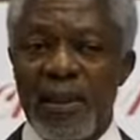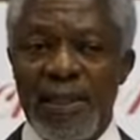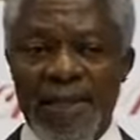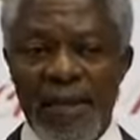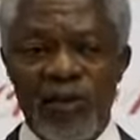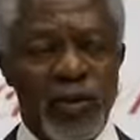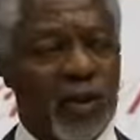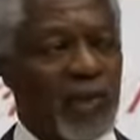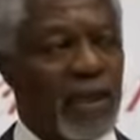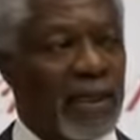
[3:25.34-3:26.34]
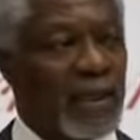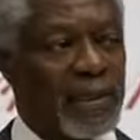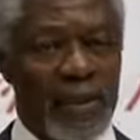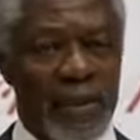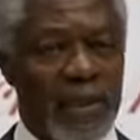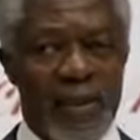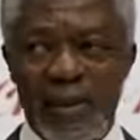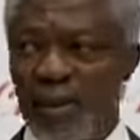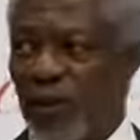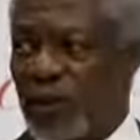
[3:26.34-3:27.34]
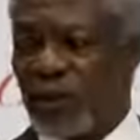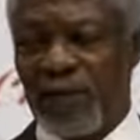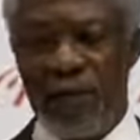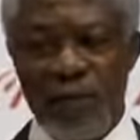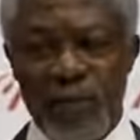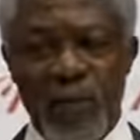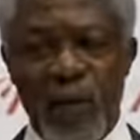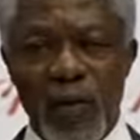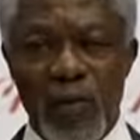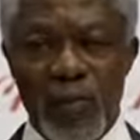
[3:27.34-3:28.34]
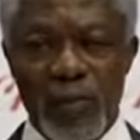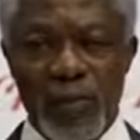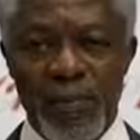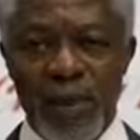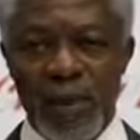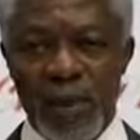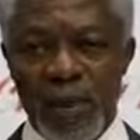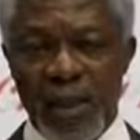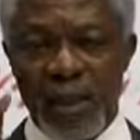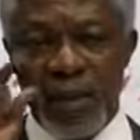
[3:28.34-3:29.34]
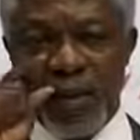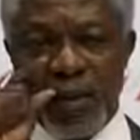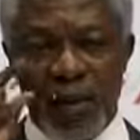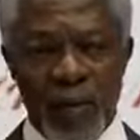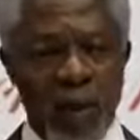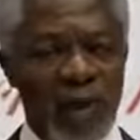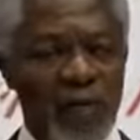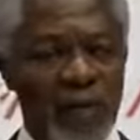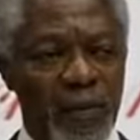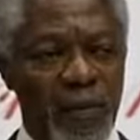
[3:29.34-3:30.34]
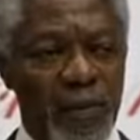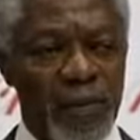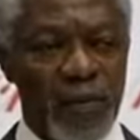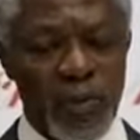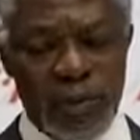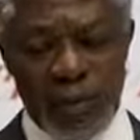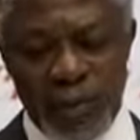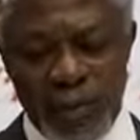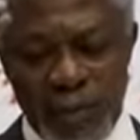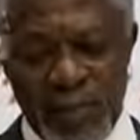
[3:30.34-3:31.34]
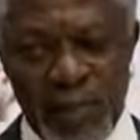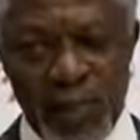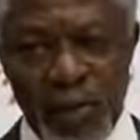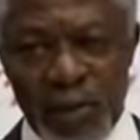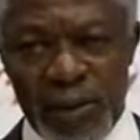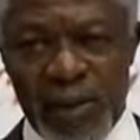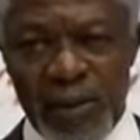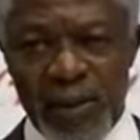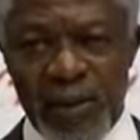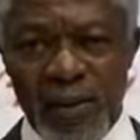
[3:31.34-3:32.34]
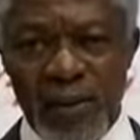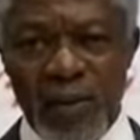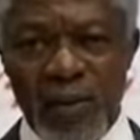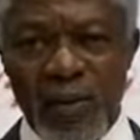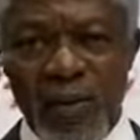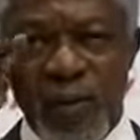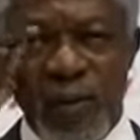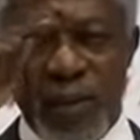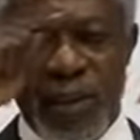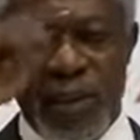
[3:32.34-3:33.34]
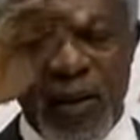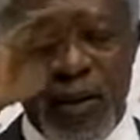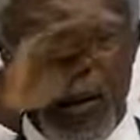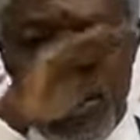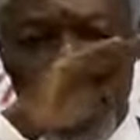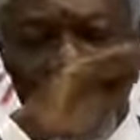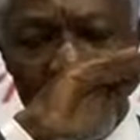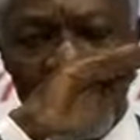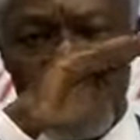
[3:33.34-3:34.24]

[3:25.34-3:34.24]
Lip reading: Next to the market was a very small room. On one of the walls was a board, which on the